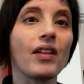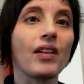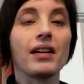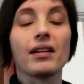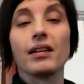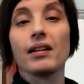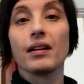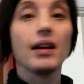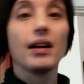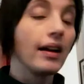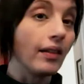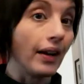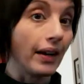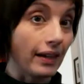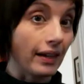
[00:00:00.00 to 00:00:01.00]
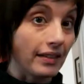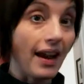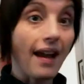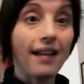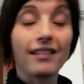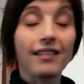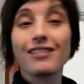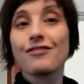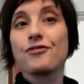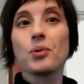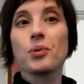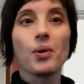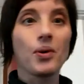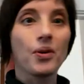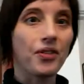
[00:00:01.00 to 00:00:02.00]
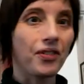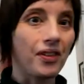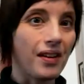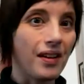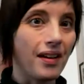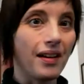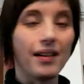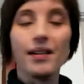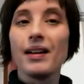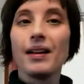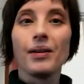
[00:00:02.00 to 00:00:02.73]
like a task force and a